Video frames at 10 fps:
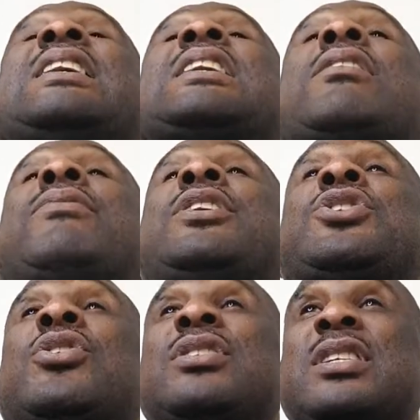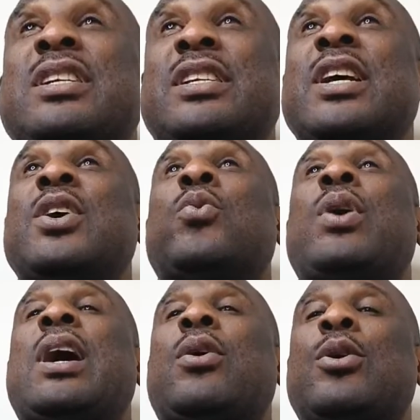intervention series,
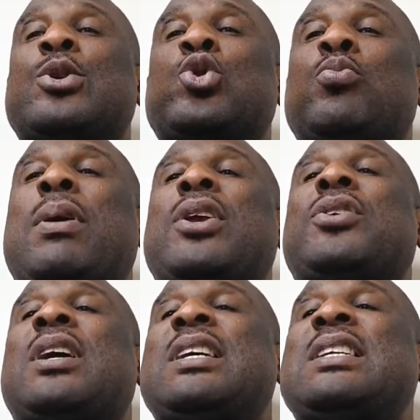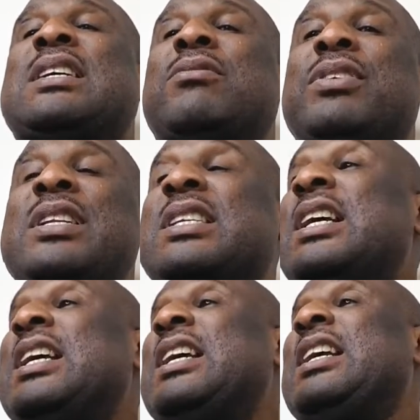where God supernatural intervenes
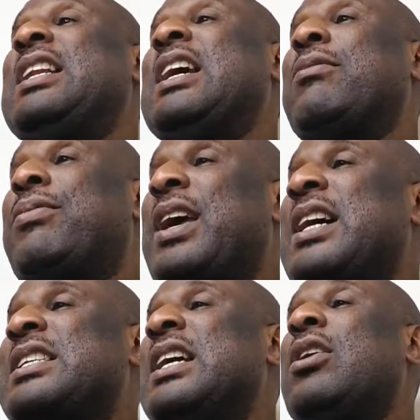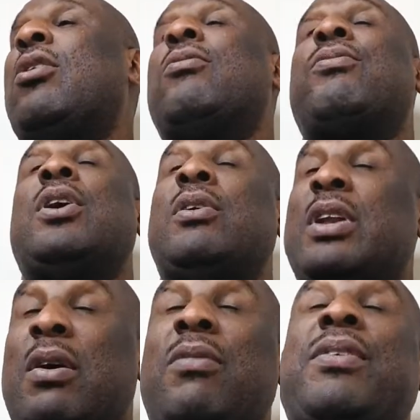in the affairs of our
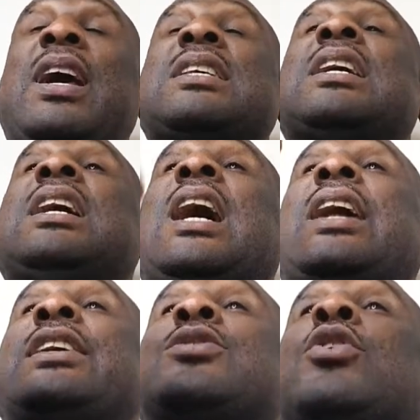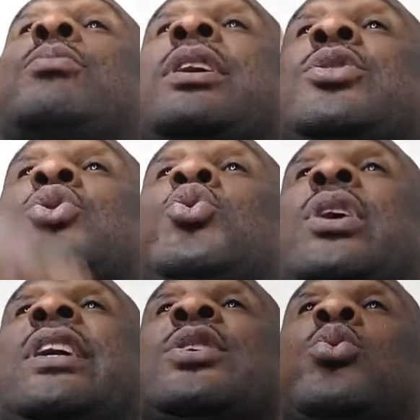affairs, and this is going to begin to
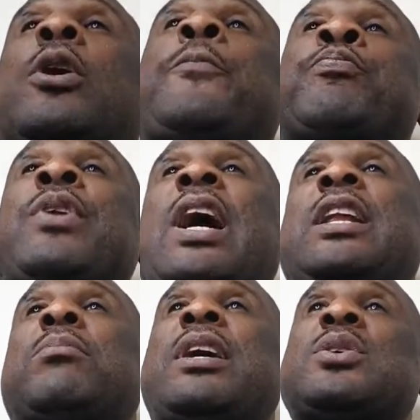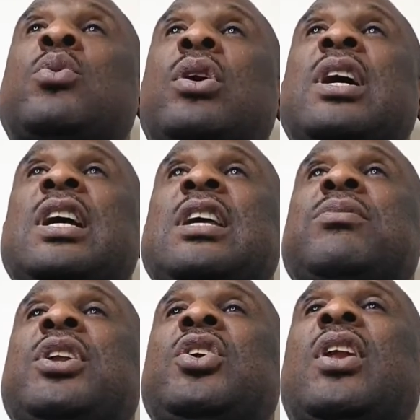do a great work and a mighty work
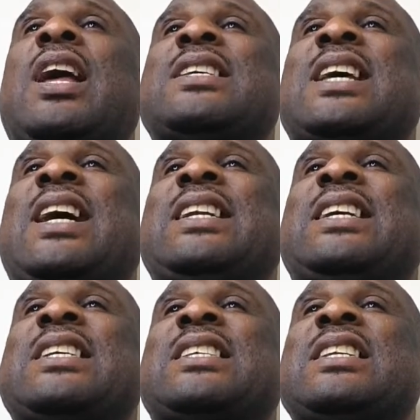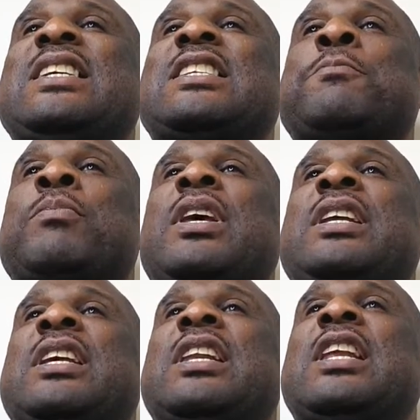even in your lives and destinies in the